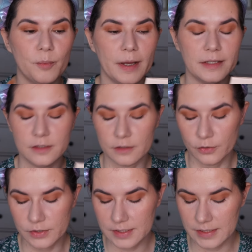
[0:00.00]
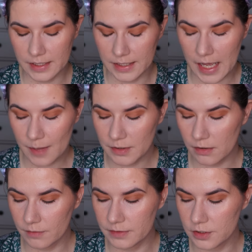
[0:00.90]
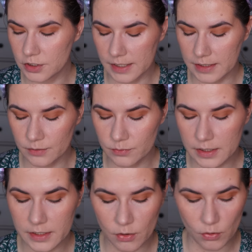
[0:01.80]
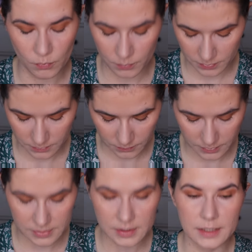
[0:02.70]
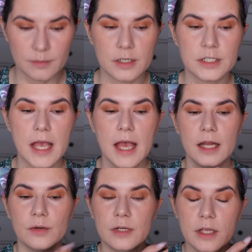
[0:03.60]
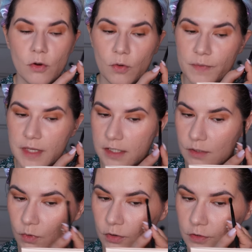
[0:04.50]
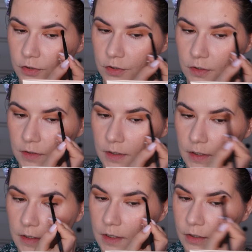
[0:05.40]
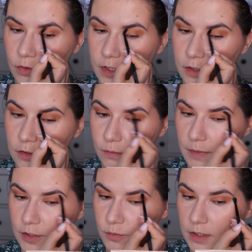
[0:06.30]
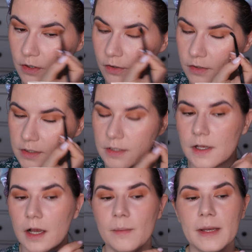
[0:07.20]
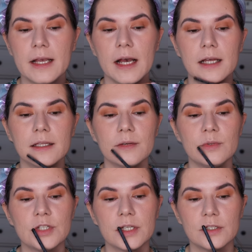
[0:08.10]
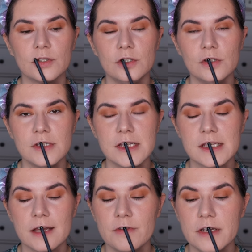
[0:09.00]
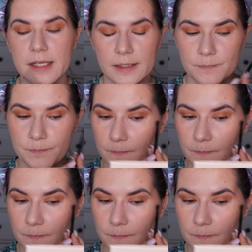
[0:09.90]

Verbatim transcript: but it looks stunning. I'm in love with this shade. I really hope, where's that brush? I really hope this won't crease too much because, oh my God, I wish I could use this every day.